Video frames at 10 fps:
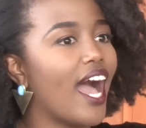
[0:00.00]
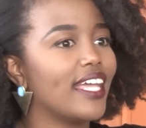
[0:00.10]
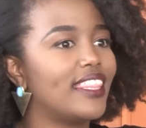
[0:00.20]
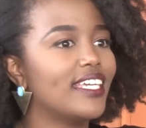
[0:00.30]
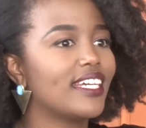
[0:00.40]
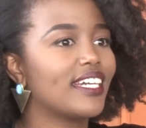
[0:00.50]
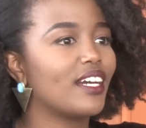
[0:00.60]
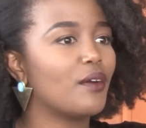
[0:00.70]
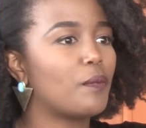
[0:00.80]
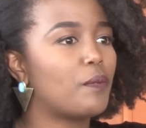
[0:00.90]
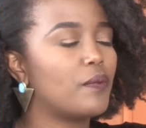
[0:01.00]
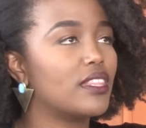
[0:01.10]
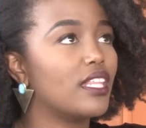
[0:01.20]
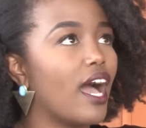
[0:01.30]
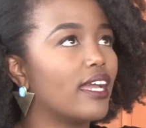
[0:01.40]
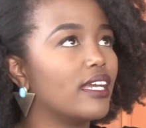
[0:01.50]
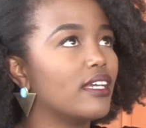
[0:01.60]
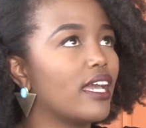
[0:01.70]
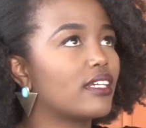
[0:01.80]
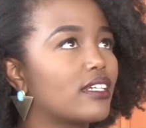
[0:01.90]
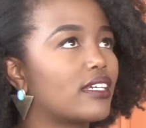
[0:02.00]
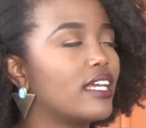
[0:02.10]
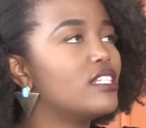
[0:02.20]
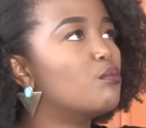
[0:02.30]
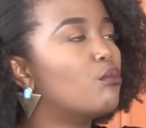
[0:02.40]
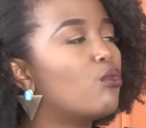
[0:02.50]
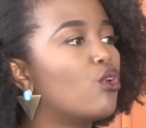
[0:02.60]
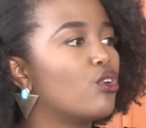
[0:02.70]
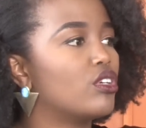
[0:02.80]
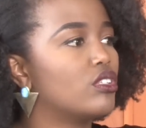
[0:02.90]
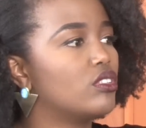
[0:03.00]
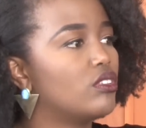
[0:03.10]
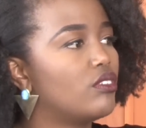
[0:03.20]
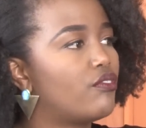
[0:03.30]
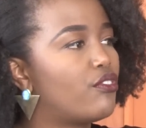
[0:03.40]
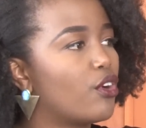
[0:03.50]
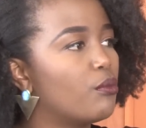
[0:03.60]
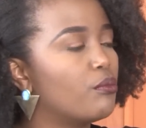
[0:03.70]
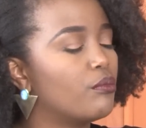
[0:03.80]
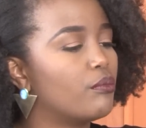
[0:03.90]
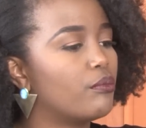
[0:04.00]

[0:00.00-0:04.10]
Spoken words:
I think I gained more from